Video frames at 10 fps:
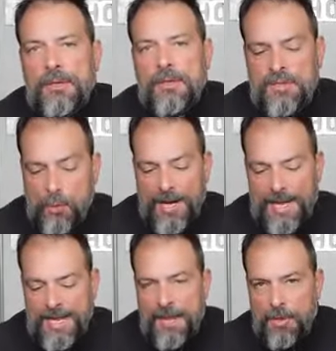So when I
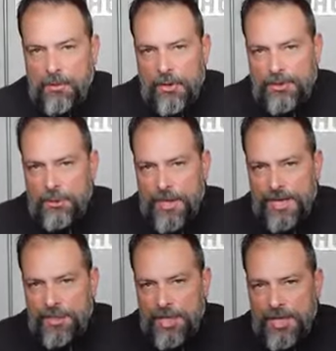came across
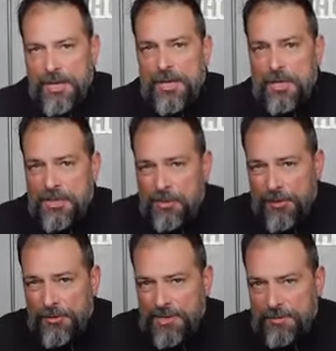UAG, saw
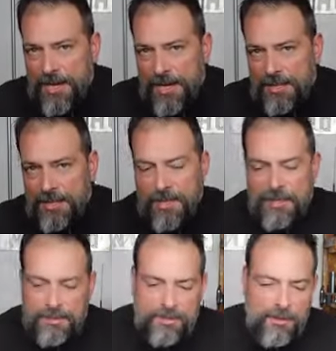their specs,
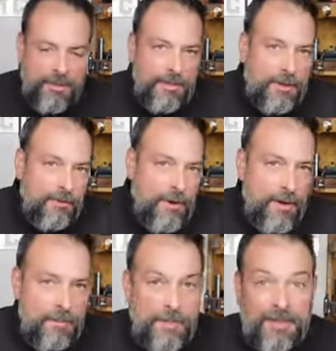saw
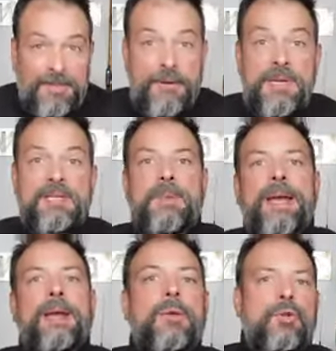their military
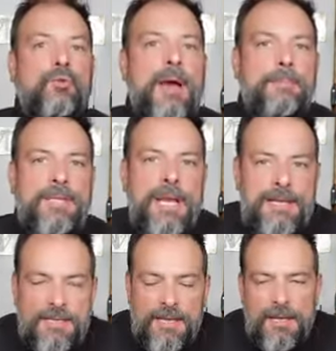spec drop
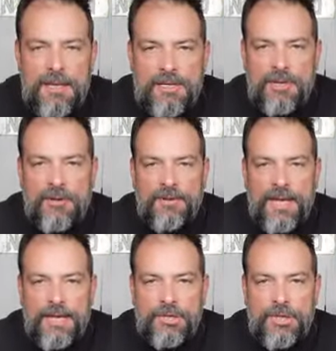test
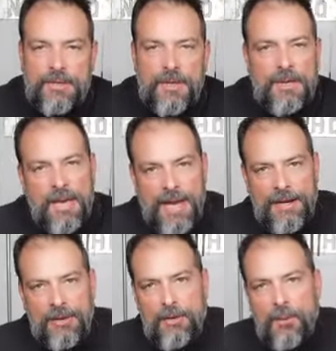certification, I
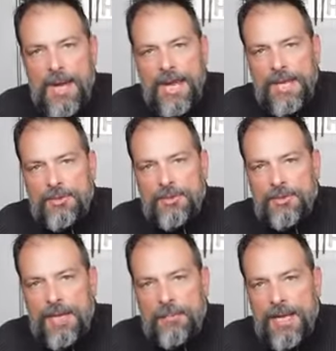knew I had to
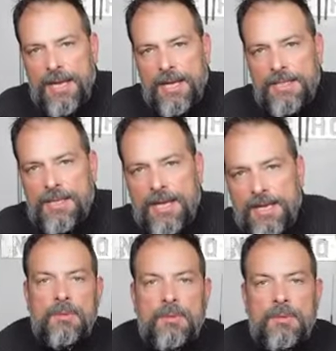get my hands on it.
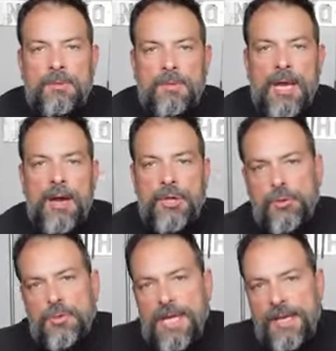Now, I
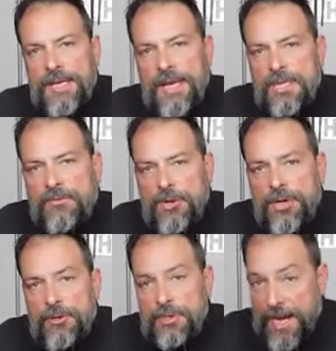used that case for
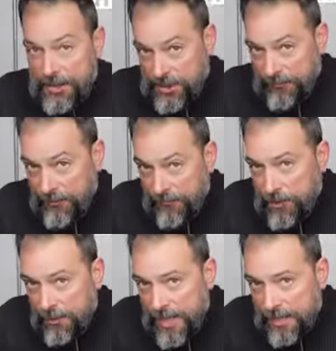years, actually
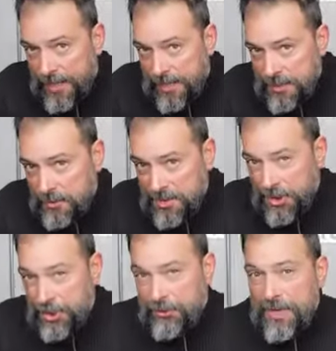reviewed that case, was
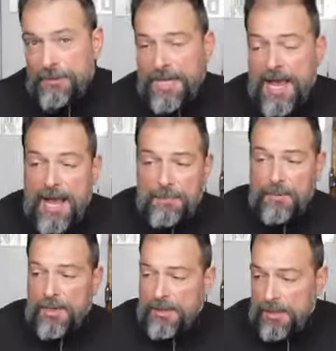extremely happy
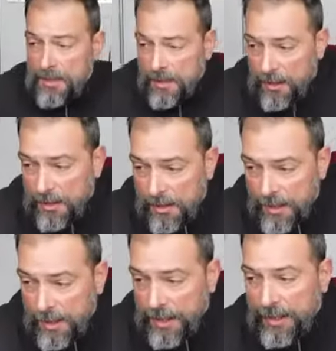with it,
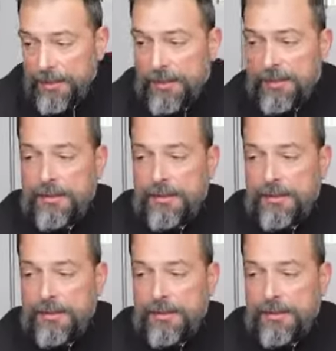and